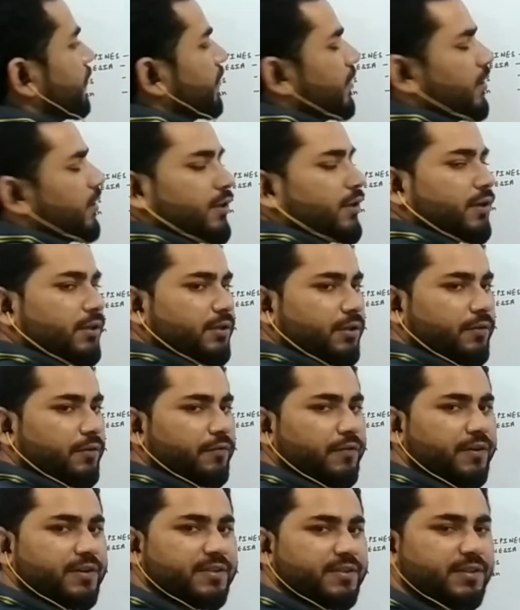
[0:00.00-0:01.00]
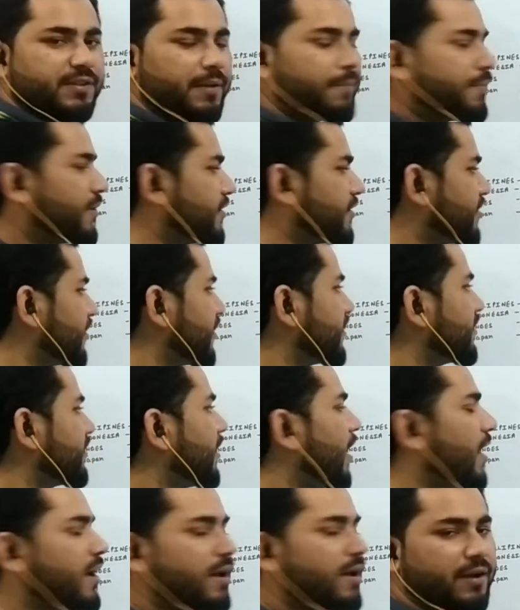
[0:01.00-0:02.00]
of the earth, if its temperature is
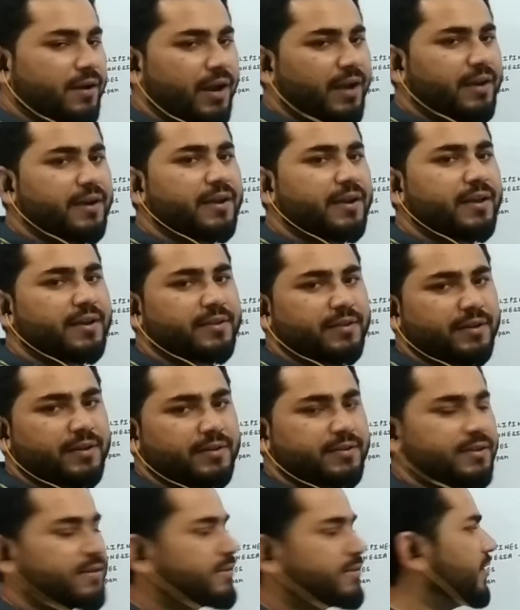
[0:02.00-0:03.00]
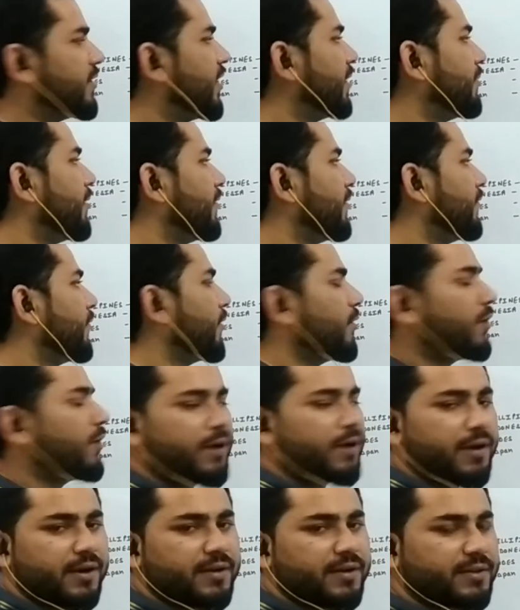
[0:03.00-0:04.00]
higher, 90 degrees Celsius or above, okay,
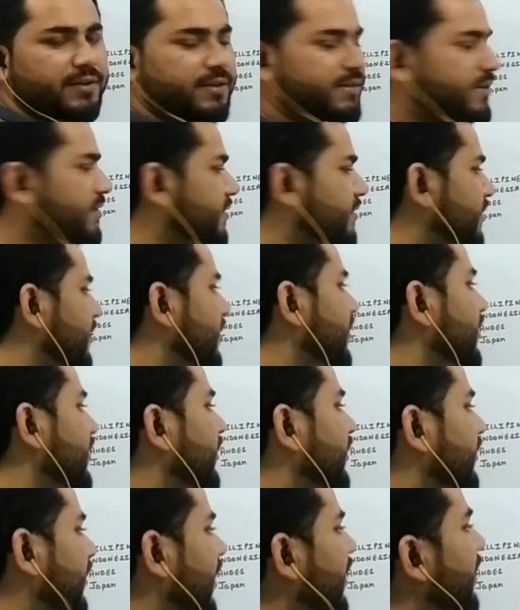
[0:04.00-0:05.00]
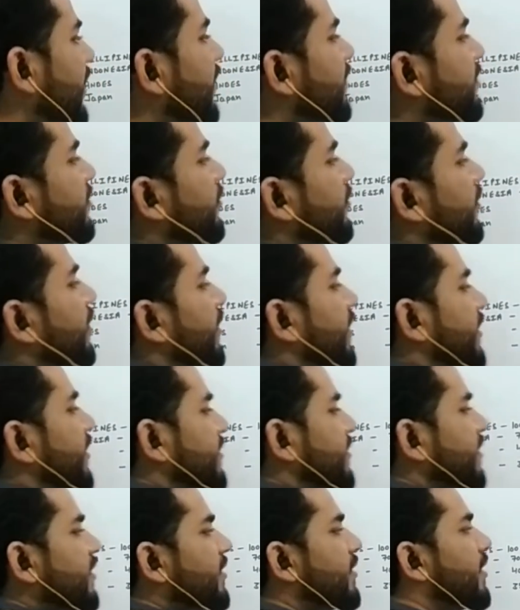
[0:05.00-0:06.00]
100 degrees Celsius, then it is called
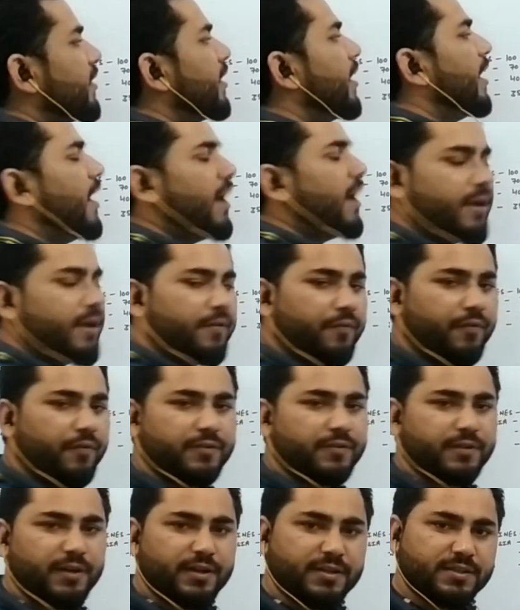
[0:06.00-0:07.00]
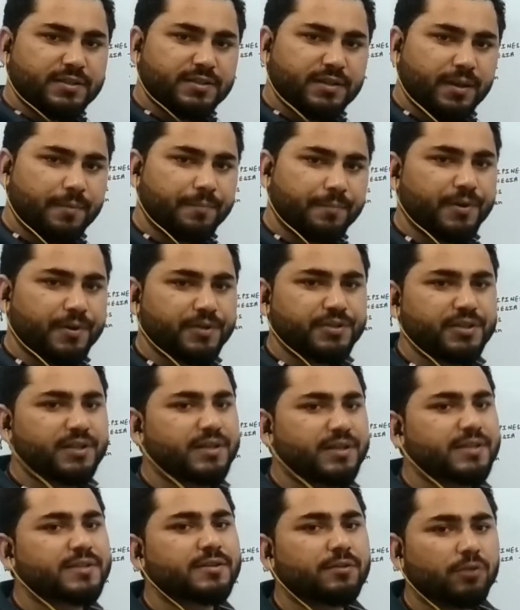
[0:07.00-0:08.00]
geyser. And if its
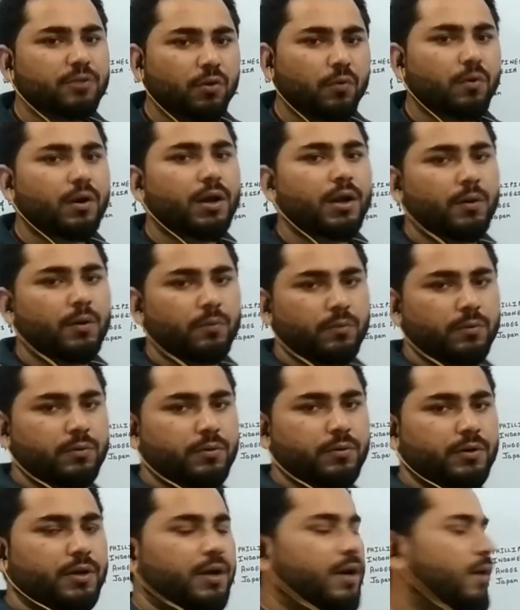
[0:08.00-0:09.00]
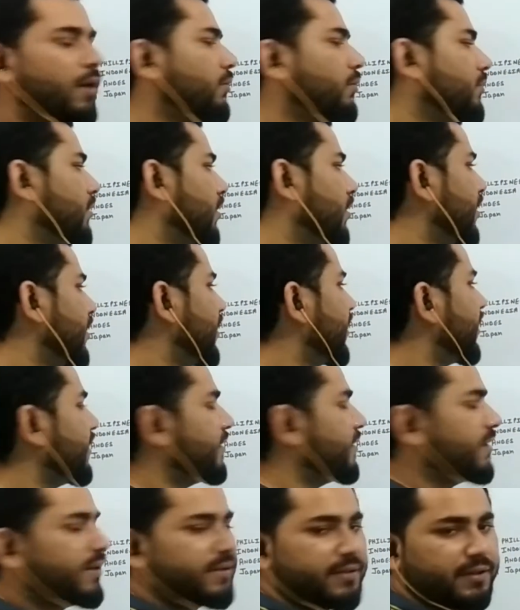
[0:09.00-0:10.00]
temperature is lower down around 30
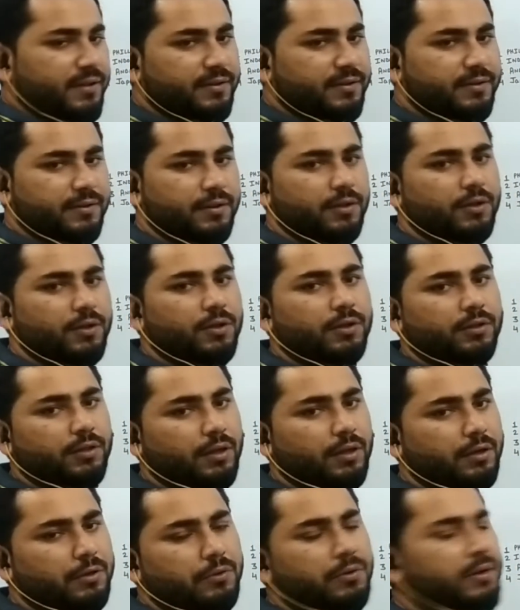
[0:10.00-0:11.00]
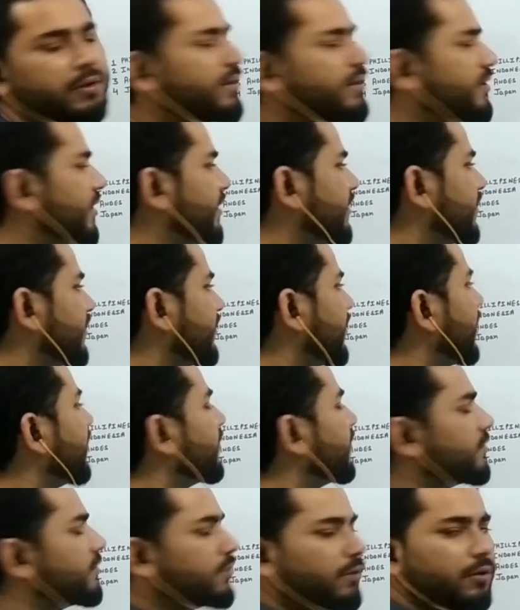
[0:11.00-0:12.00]
degrees Celsius, 32 degrees Celsius, then it
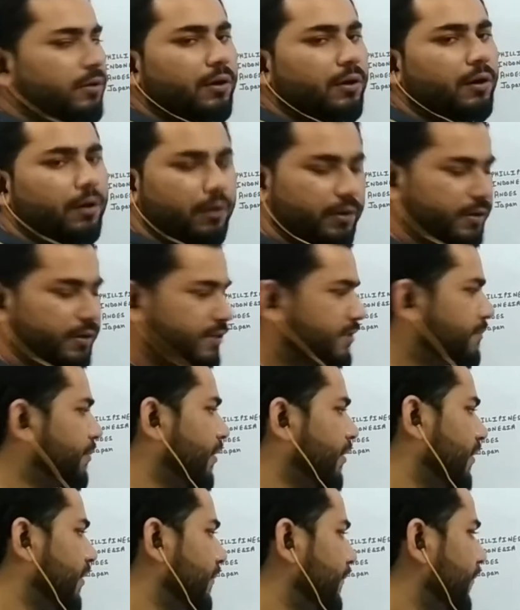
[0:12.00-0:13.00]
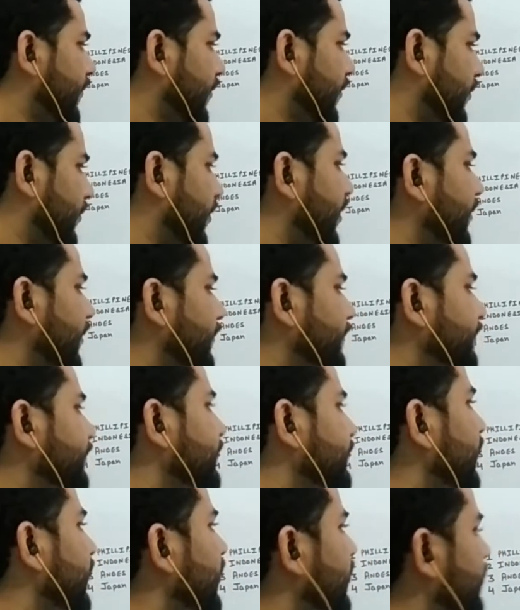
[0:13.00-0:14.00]
is called hot spring, okay.
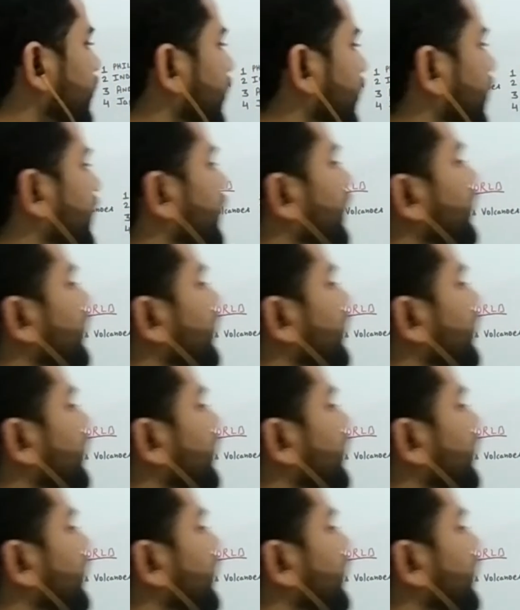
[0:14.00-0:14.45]
So it